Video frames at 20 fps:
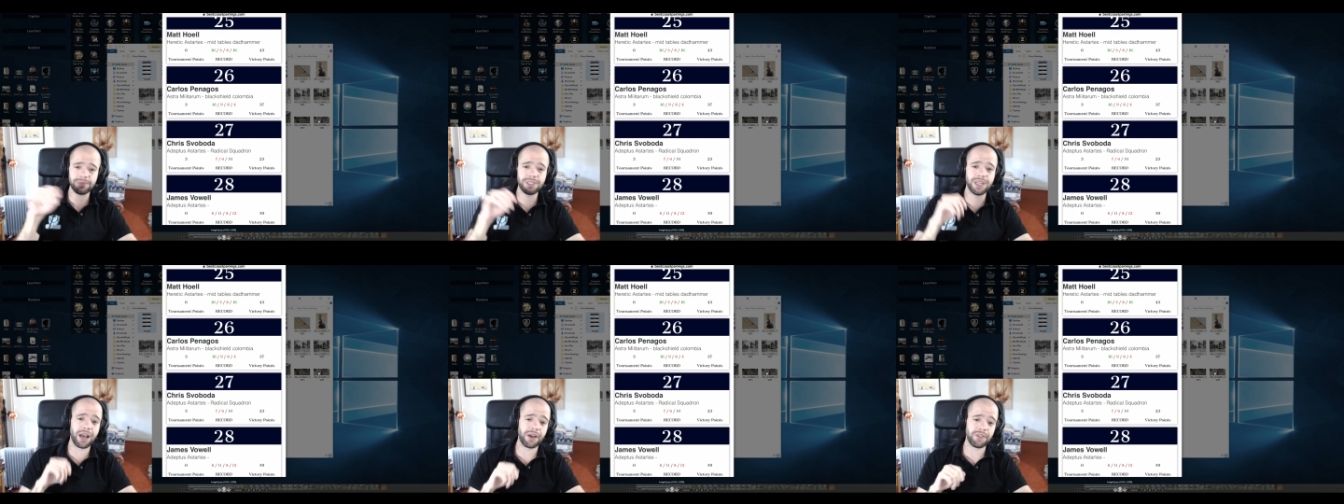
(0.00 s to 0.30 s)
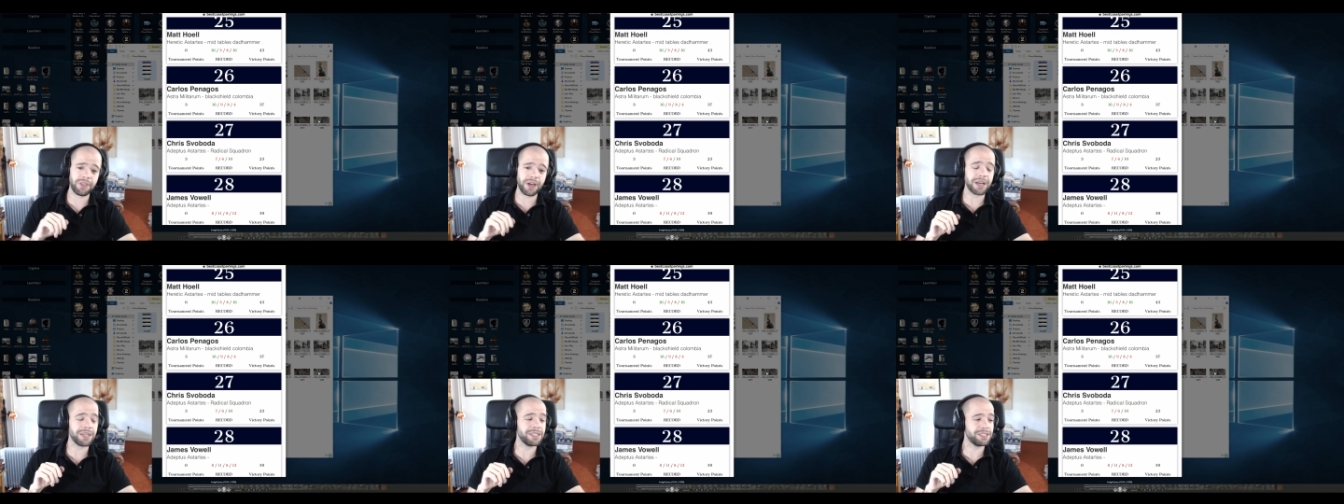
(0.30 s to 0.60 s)

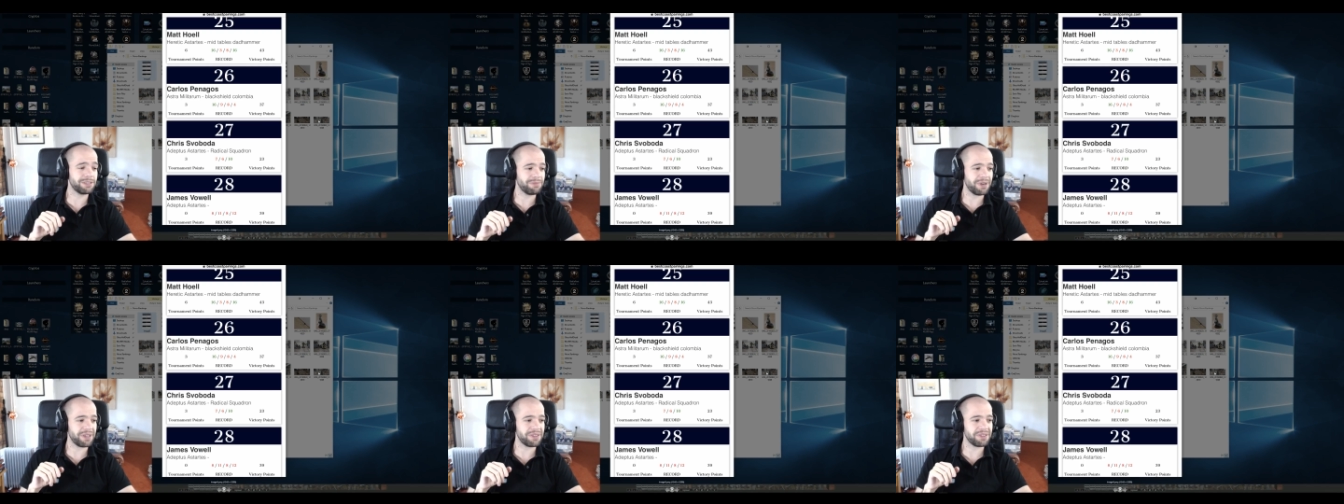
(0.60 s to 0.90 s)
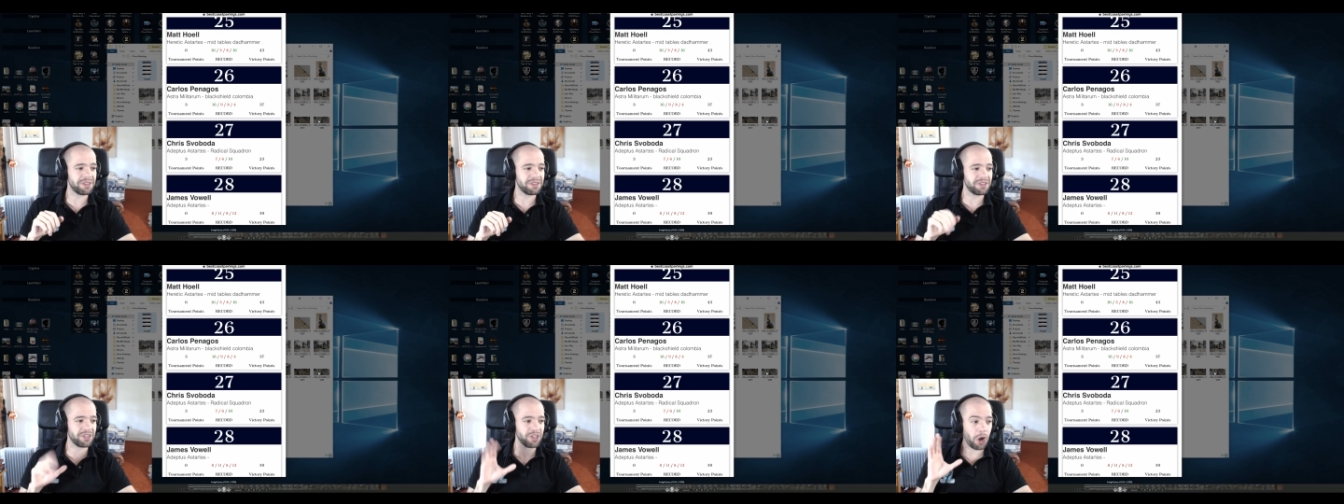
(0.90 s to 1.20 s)
And that has meant
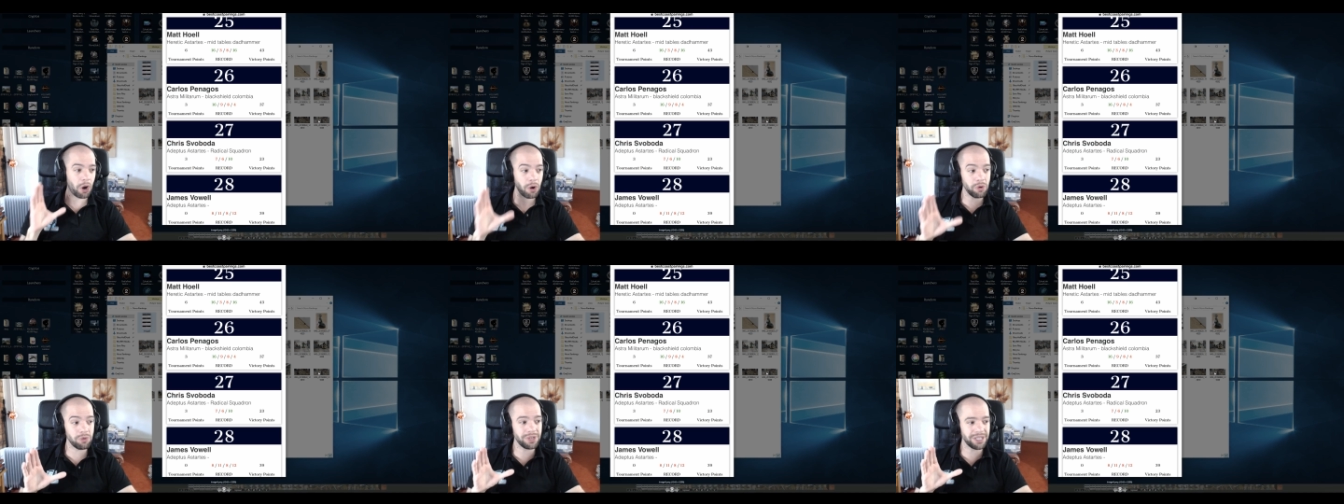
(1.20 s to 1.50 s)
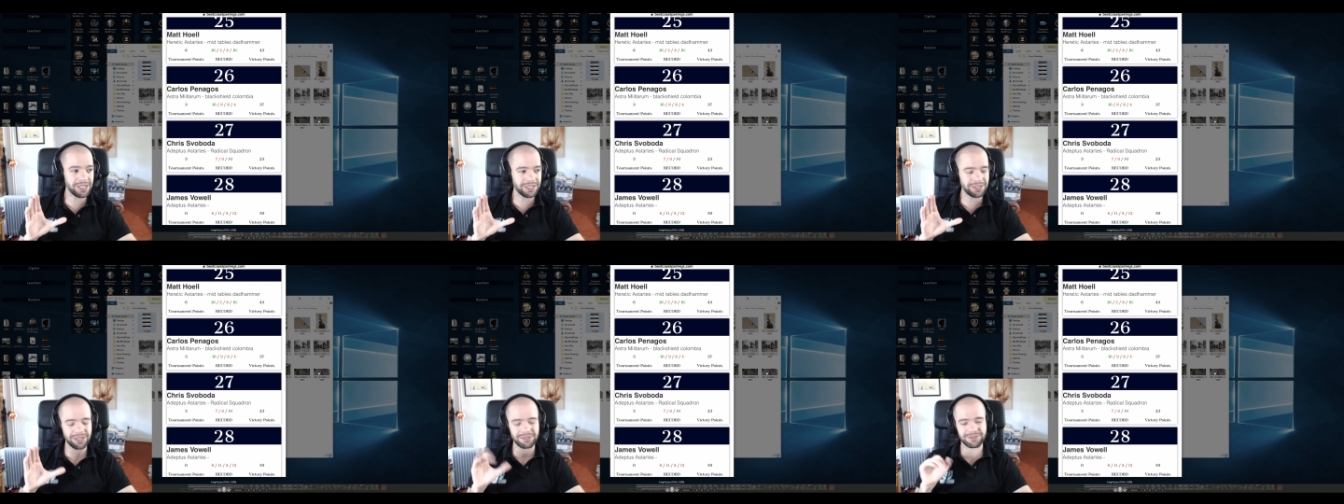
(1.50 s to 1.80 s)
that the
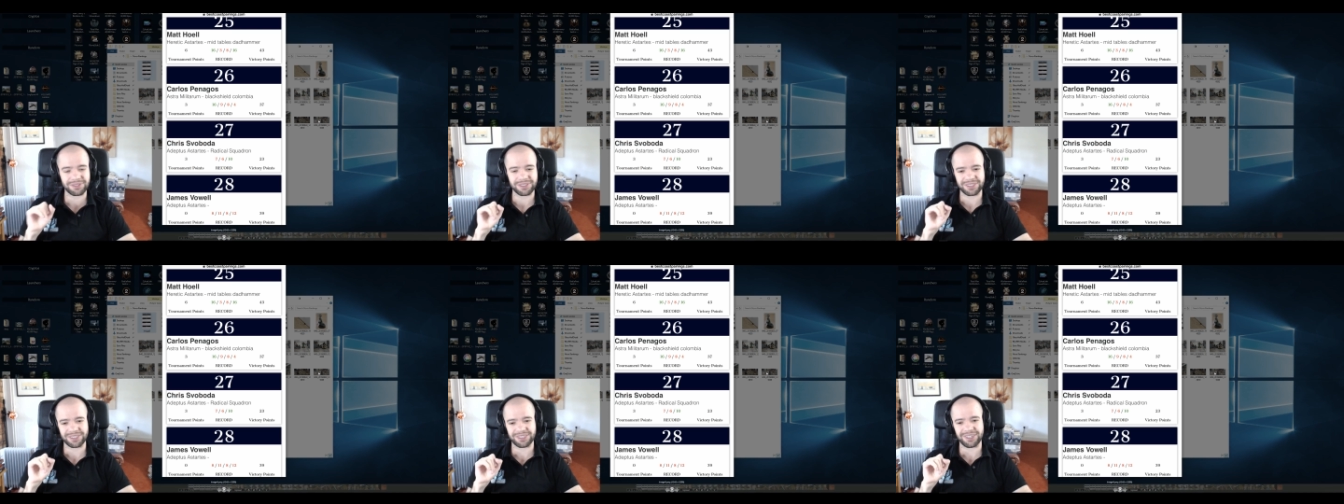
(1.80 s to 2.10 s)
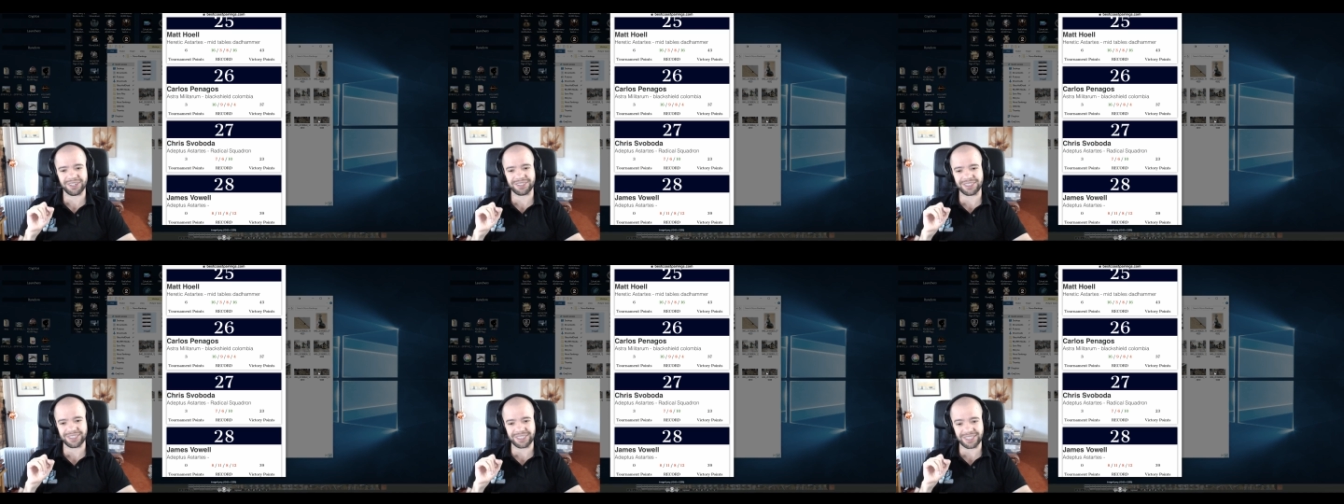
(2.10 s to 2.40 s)
only Adeptus
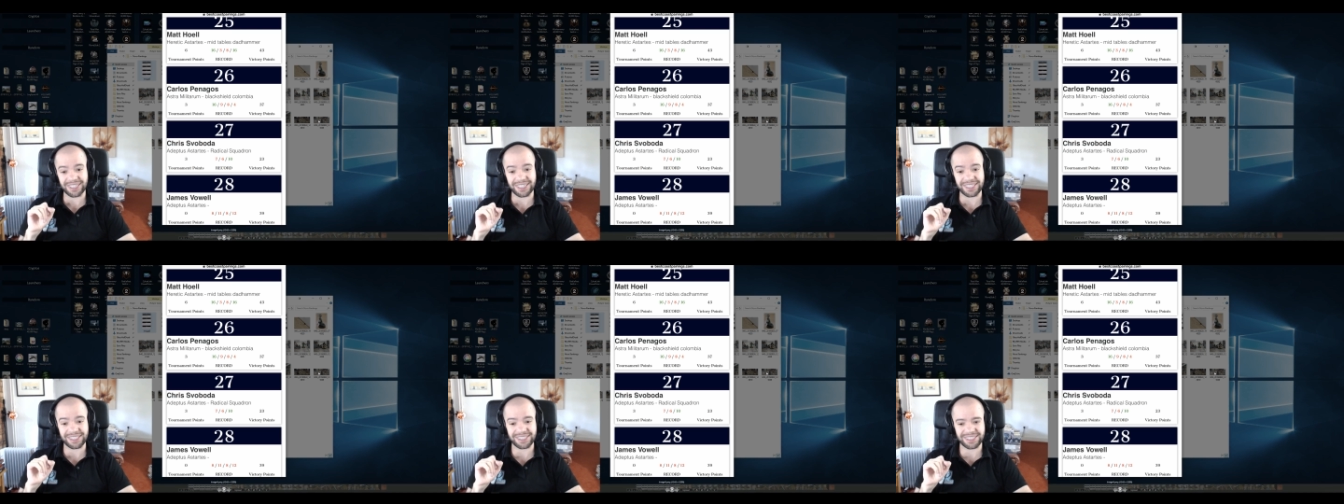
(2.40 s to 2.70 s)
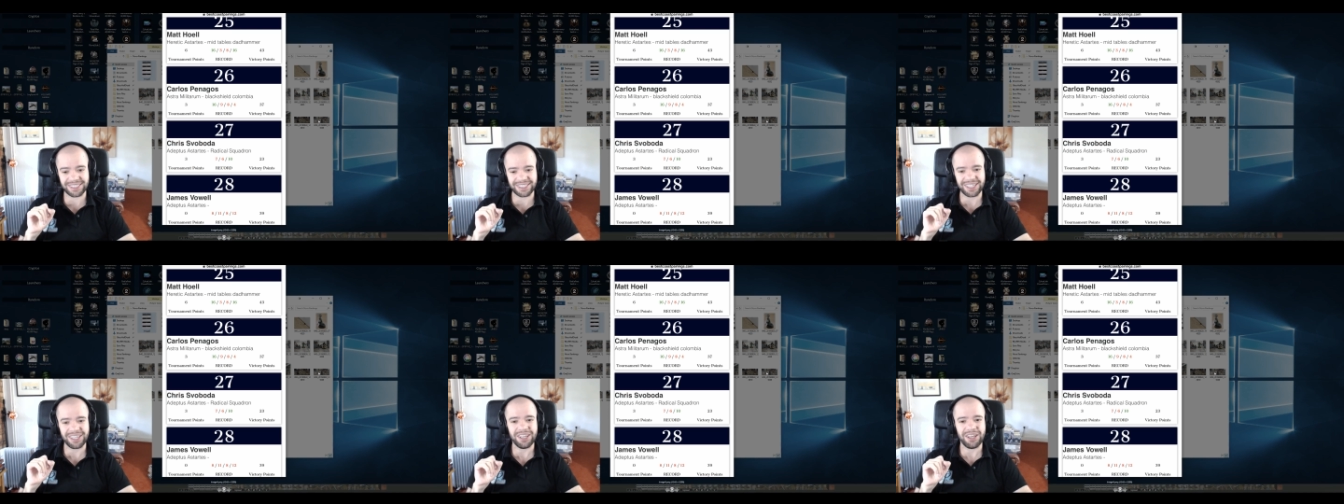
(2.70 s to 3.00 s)
Astartes
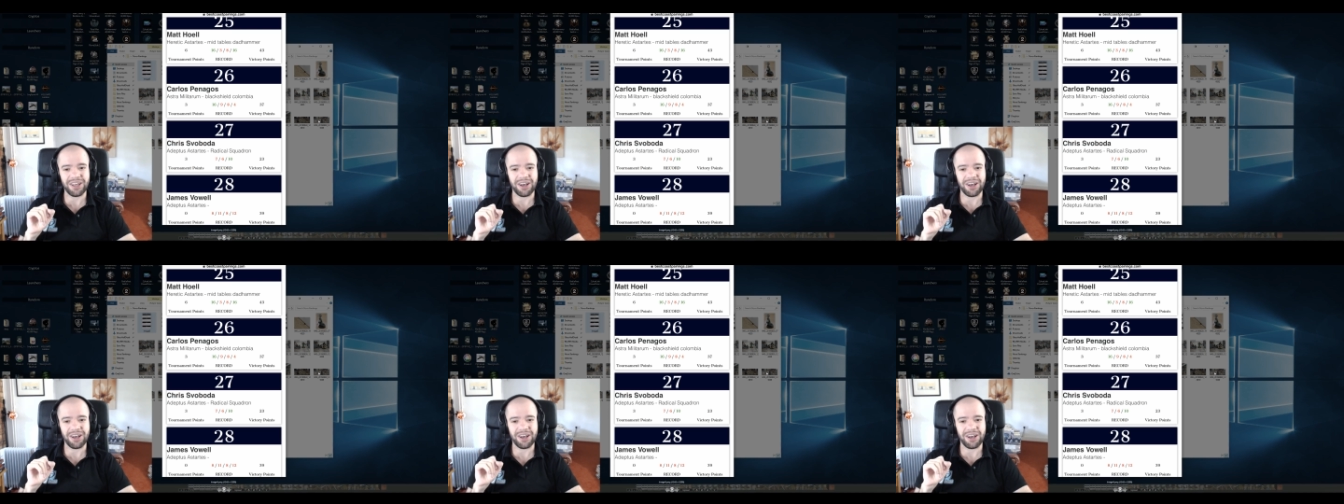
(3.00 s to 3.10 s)
lists